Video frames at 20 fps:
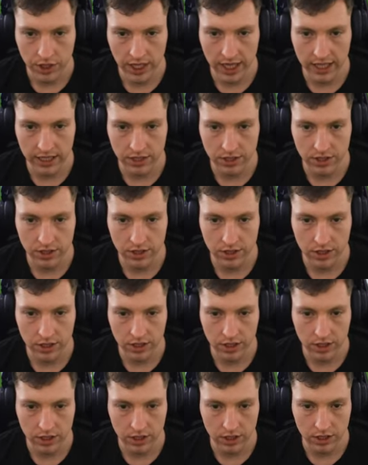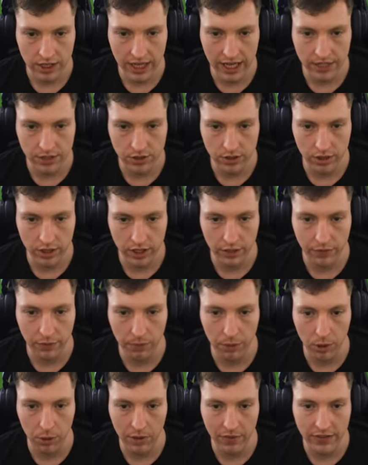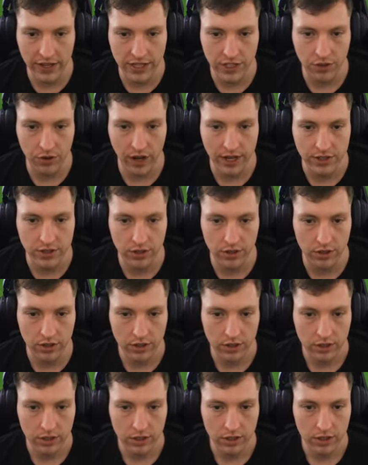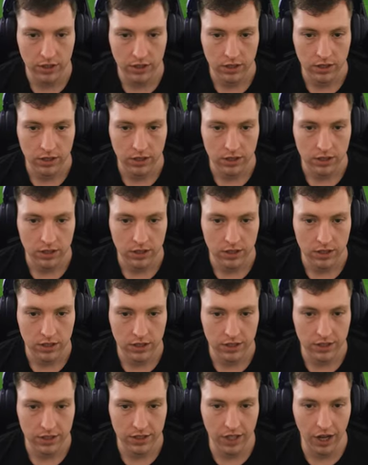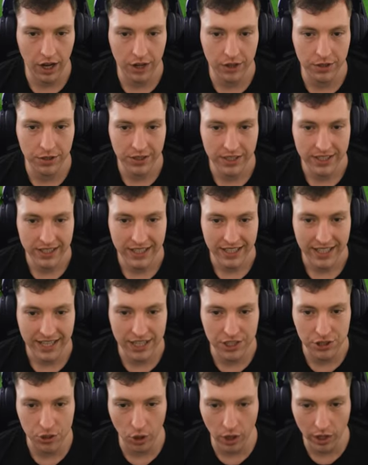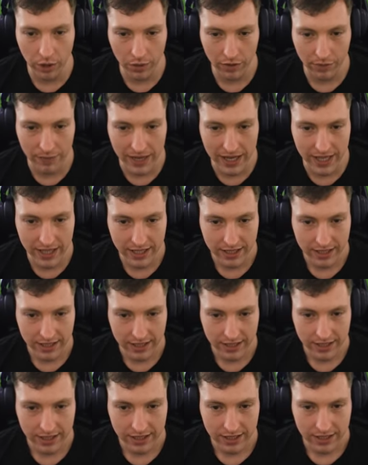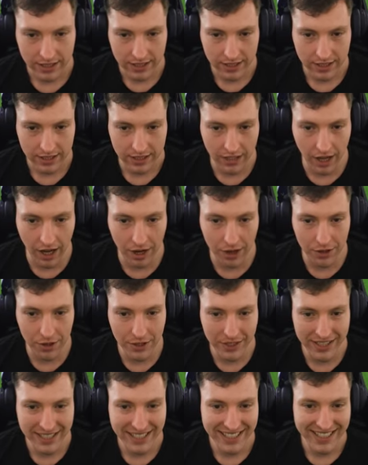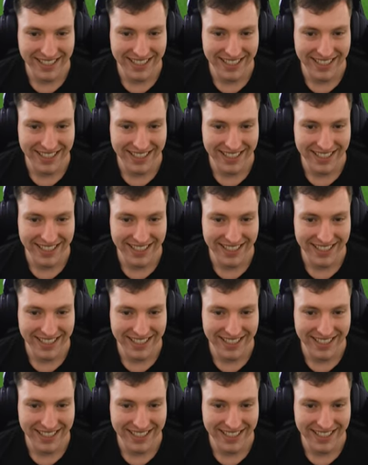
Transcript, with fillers: Chance. Chance early for Bournemouth. That's great turn. No. He's toying with me. No.